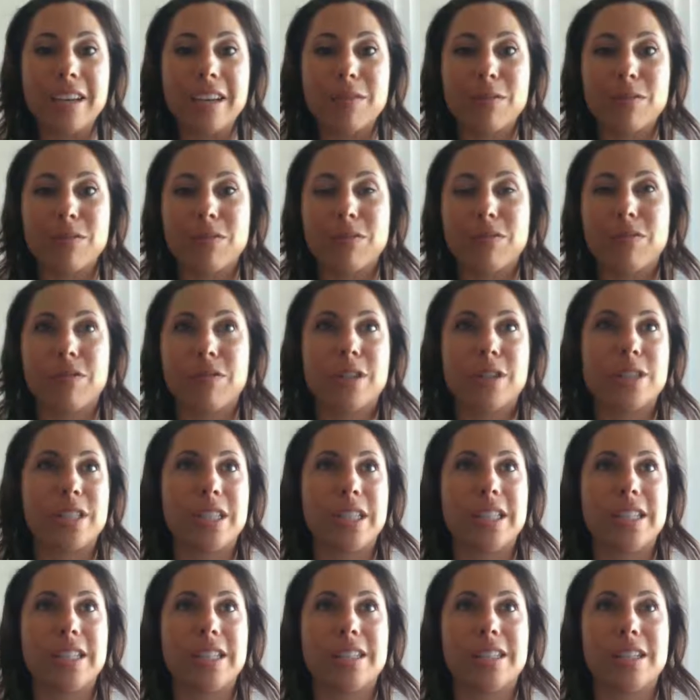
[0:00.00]

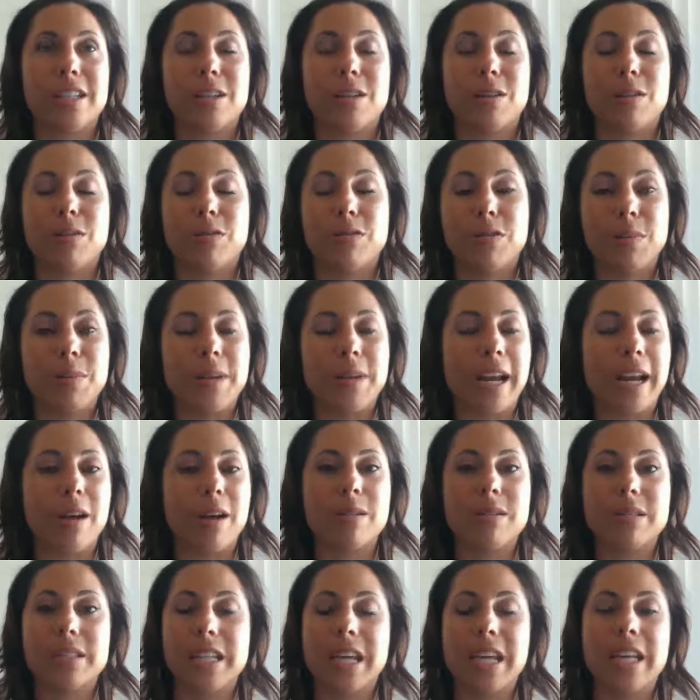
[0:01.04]
Versus, from now and
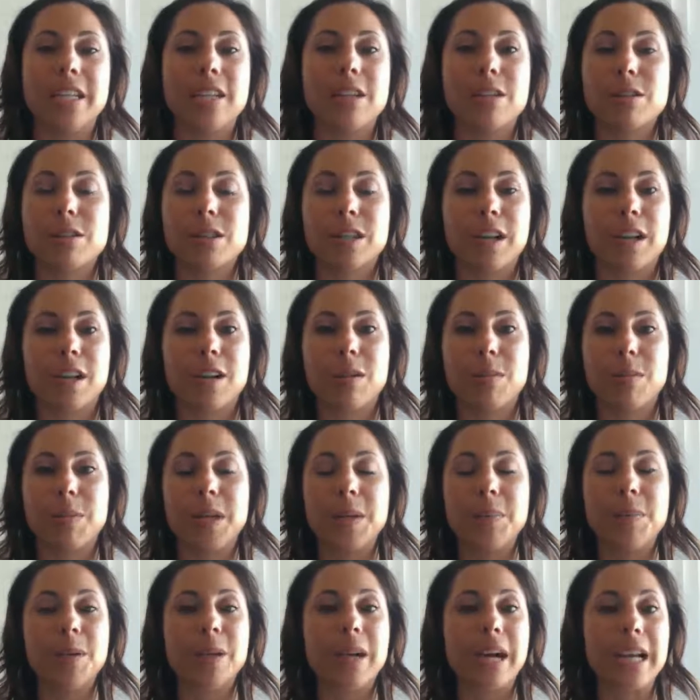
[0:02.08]
10 years ago, people
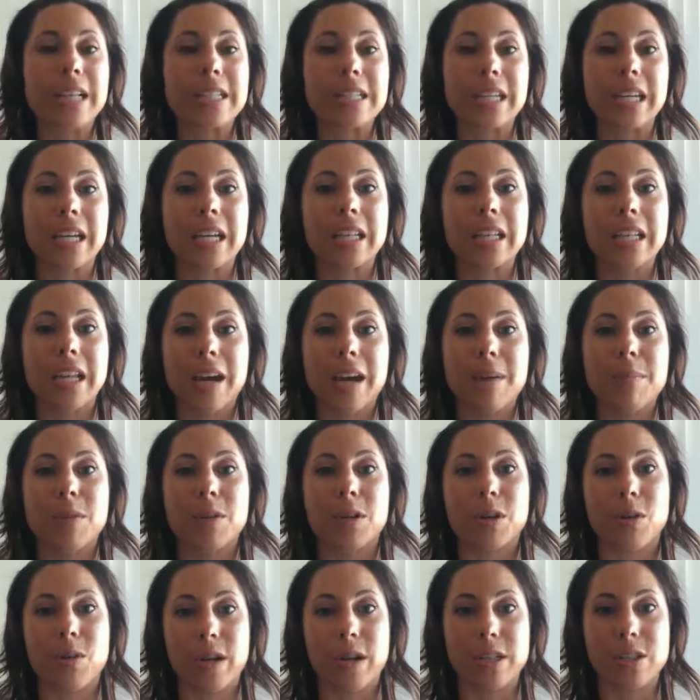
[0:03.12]
are asking a lot more
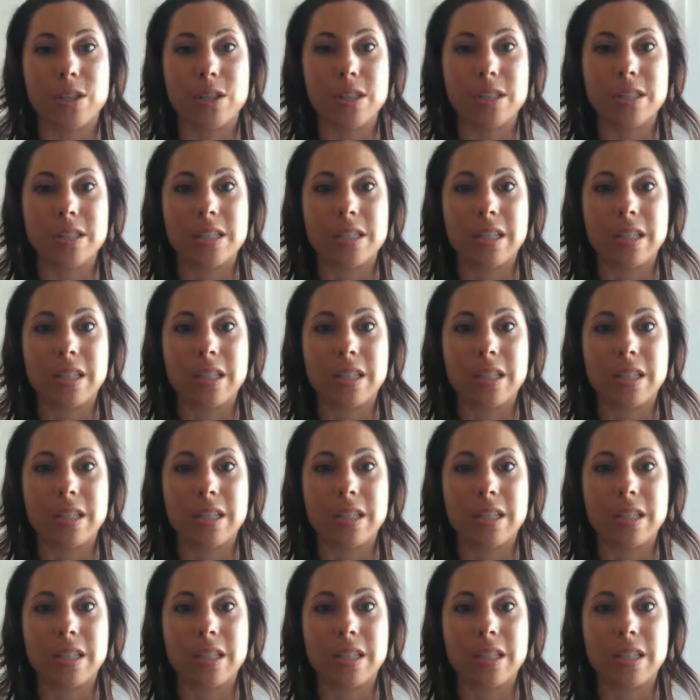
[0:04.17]
questions.